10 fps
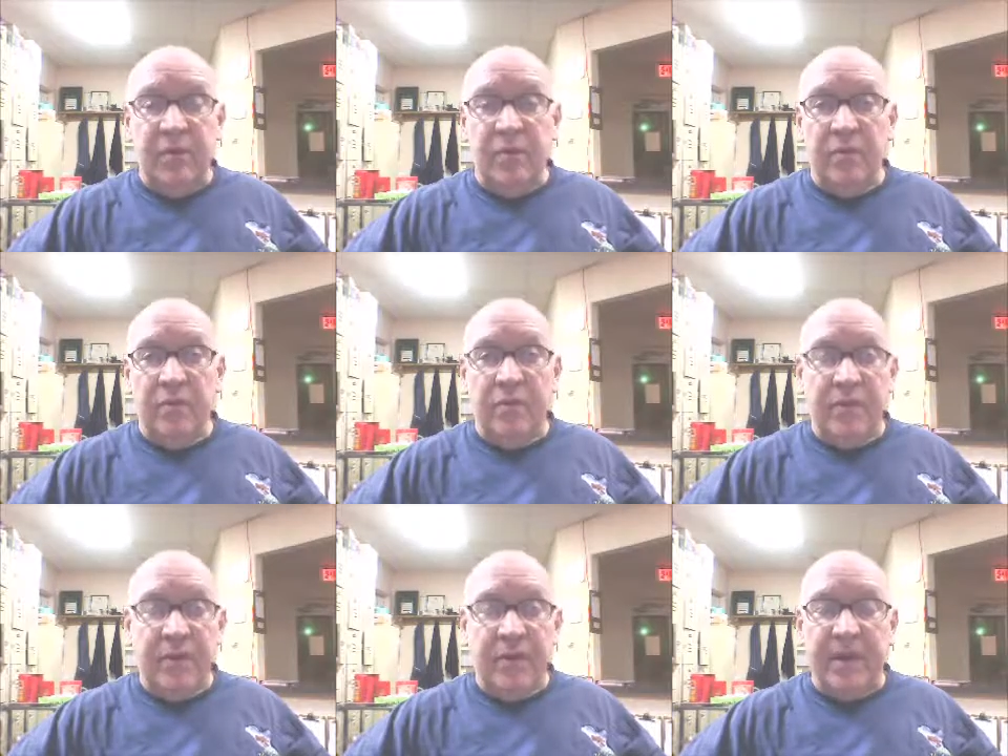
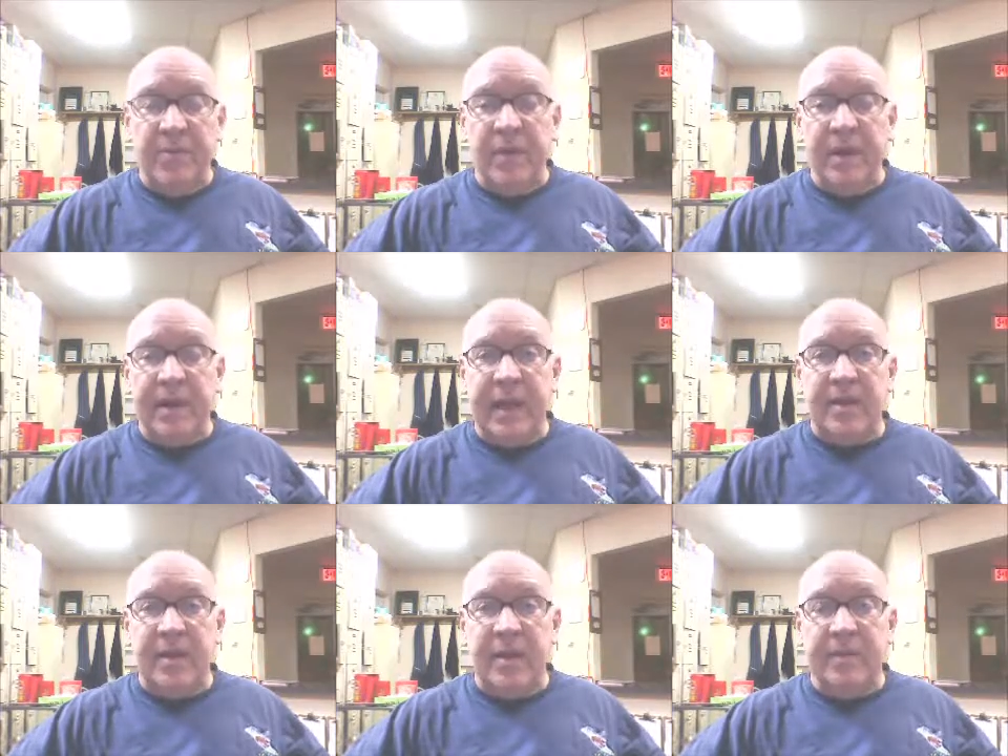2:30 in the morning
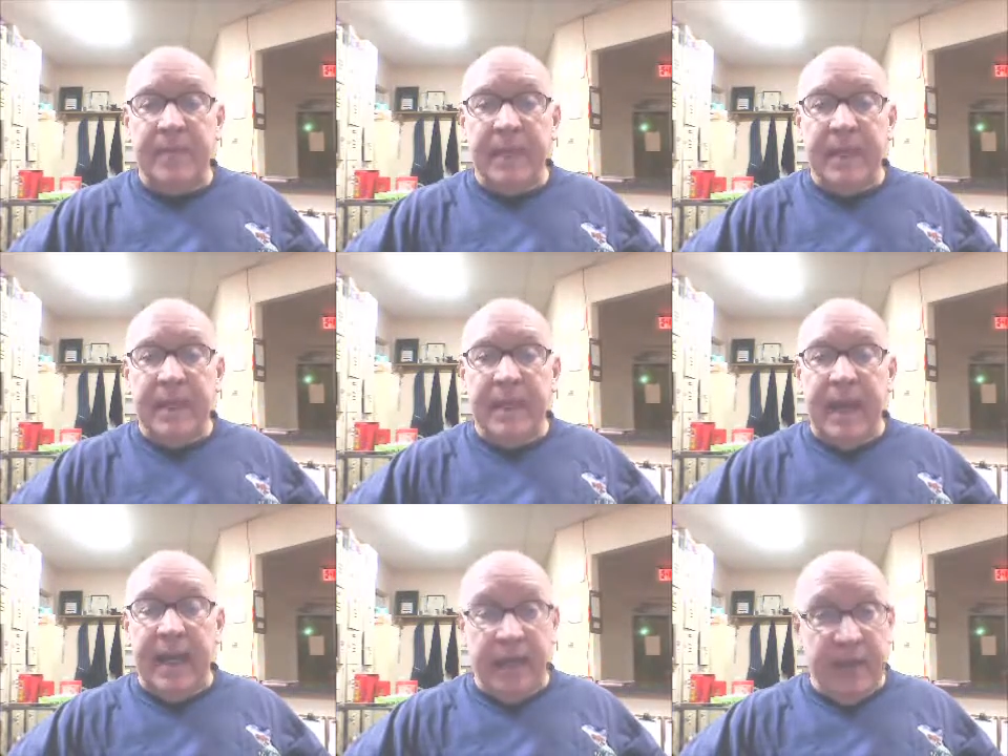came around,
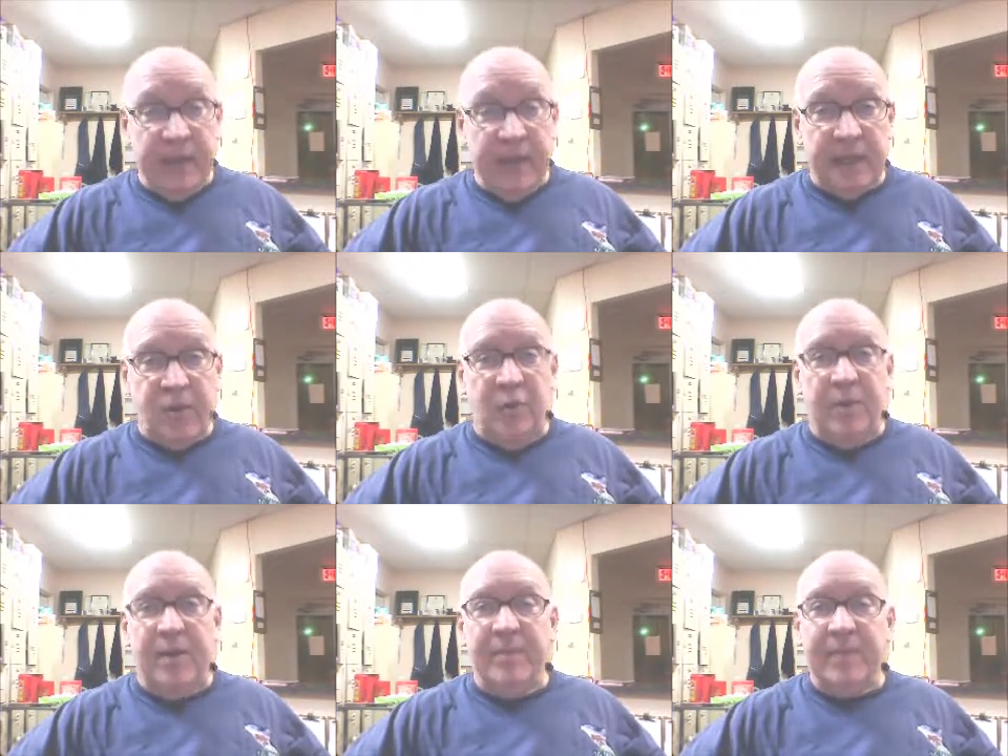he definitely had
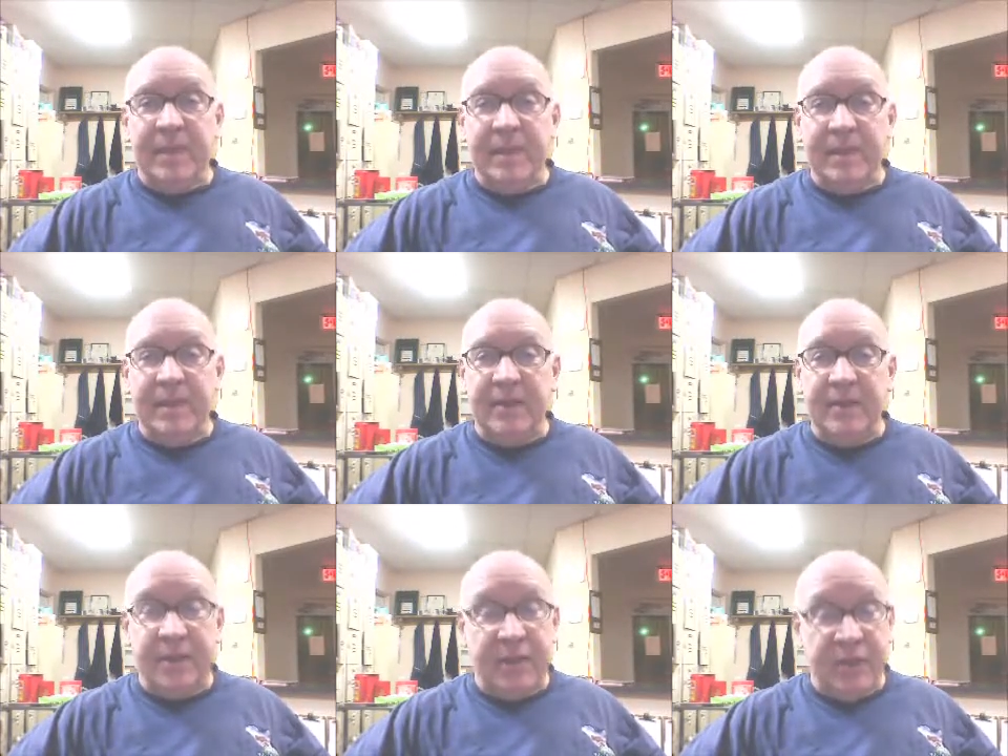sobered up because it
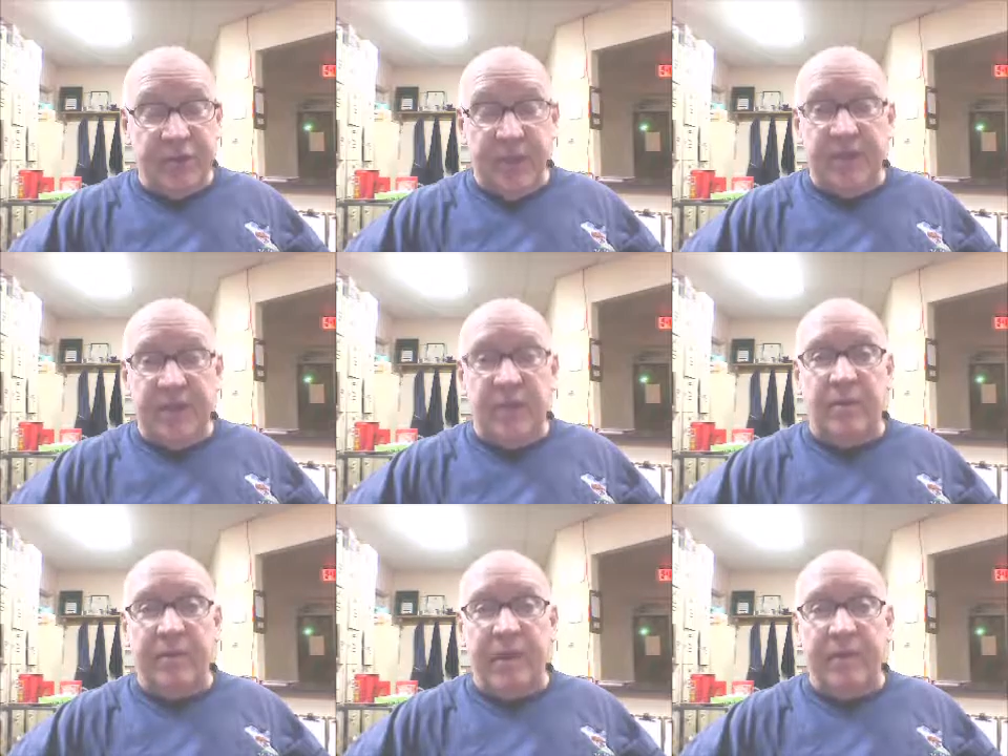was extremely
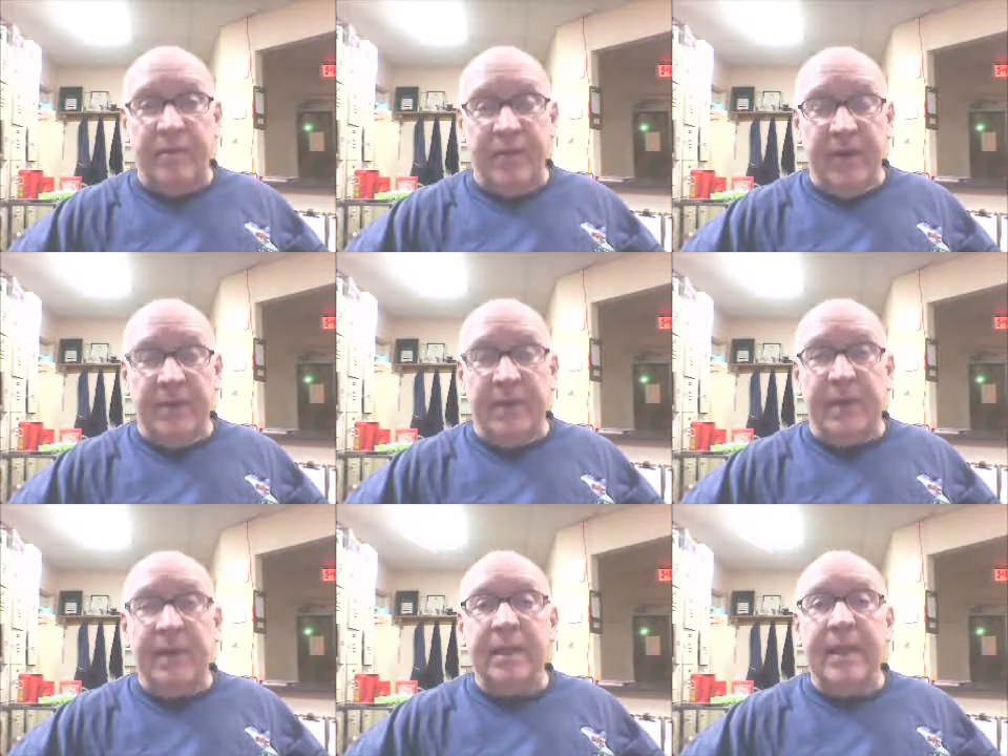cold out and very
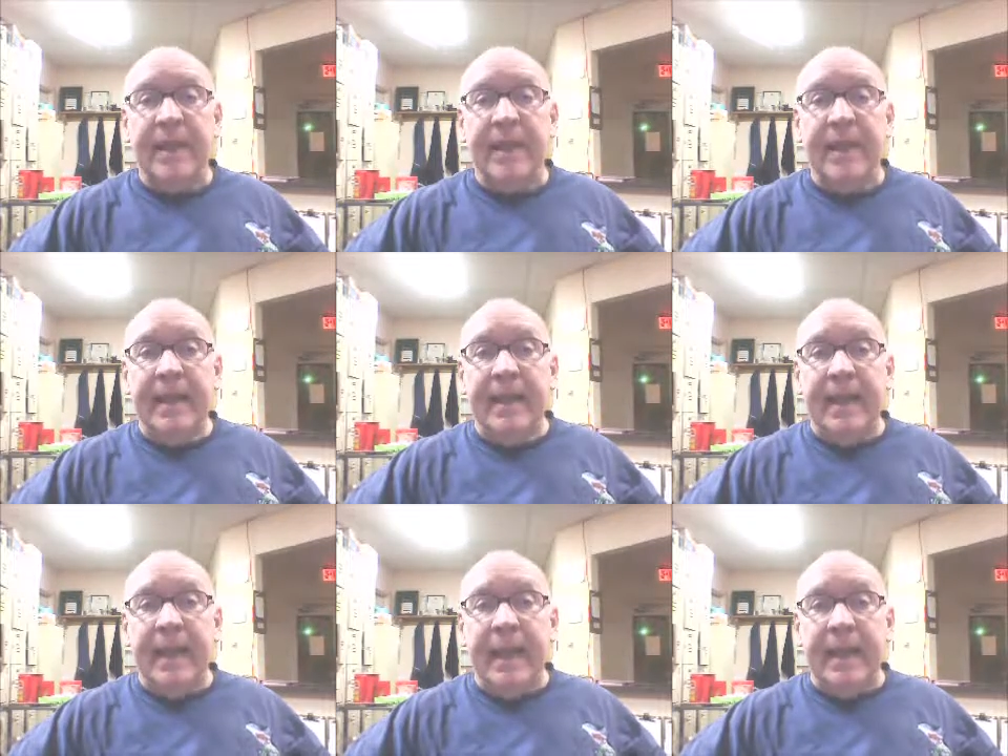windy.
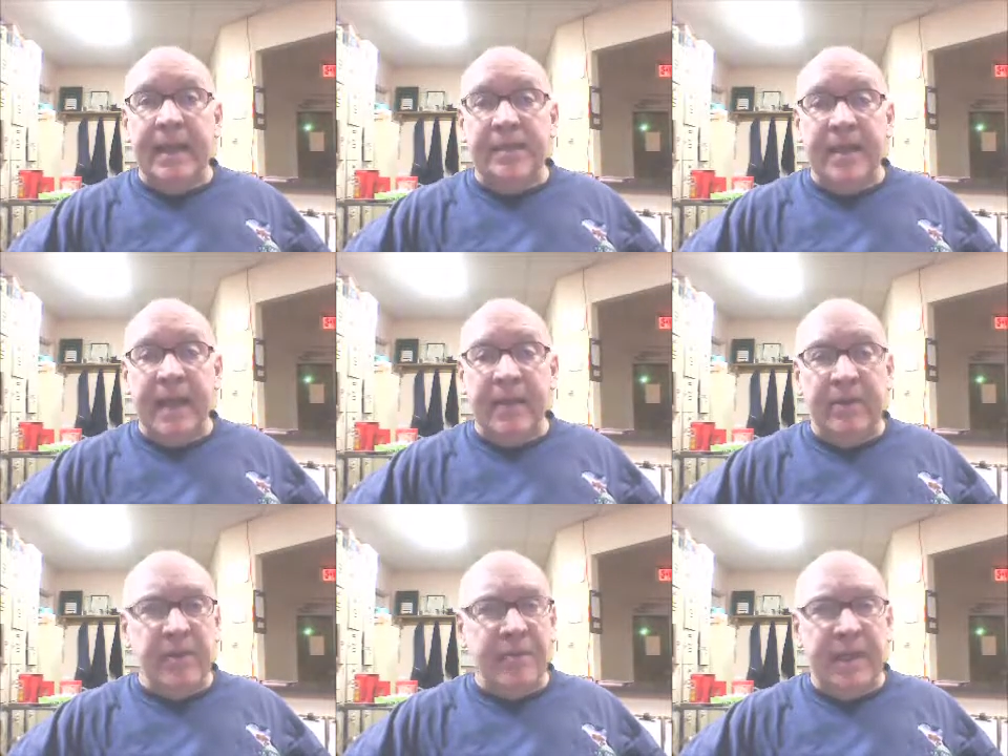And this man
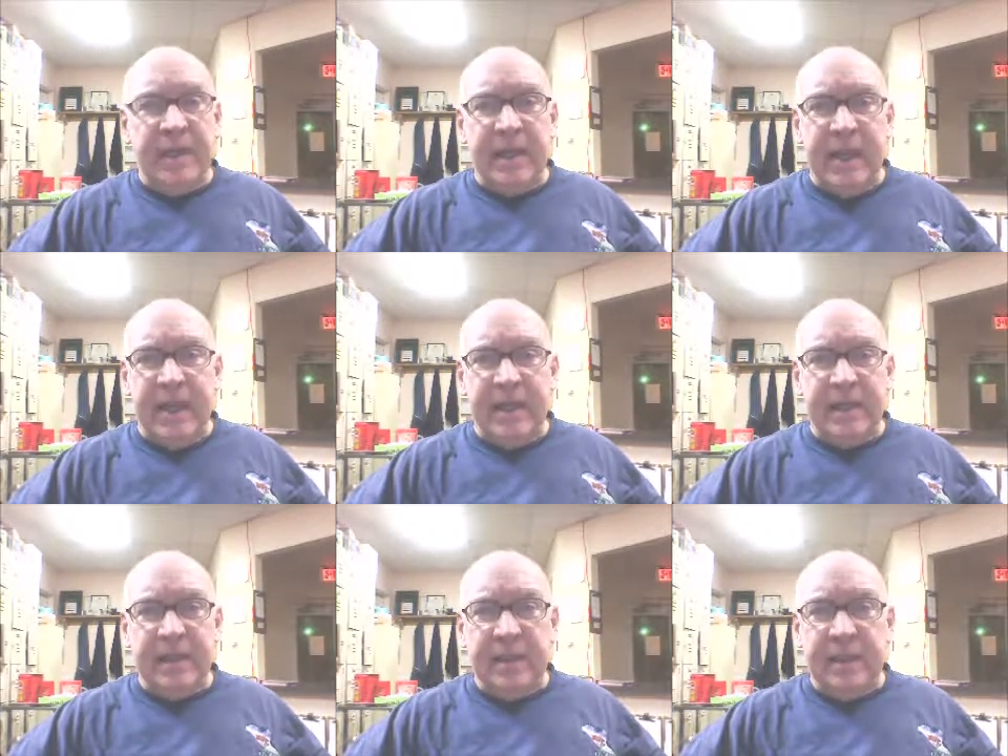looked at me in the
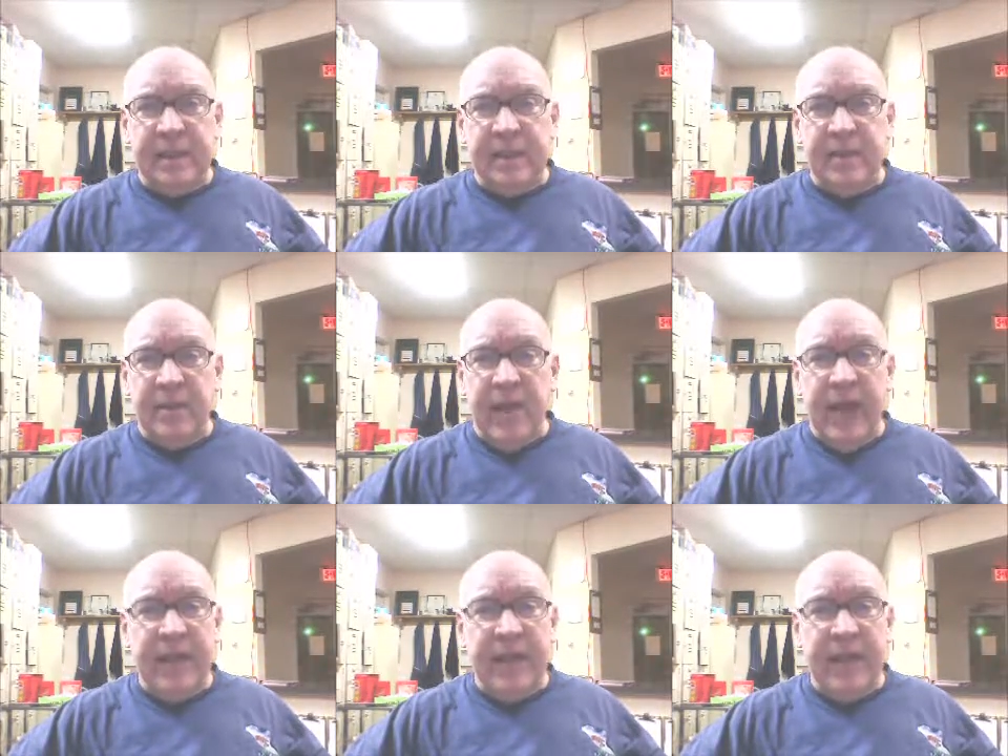eyes, and I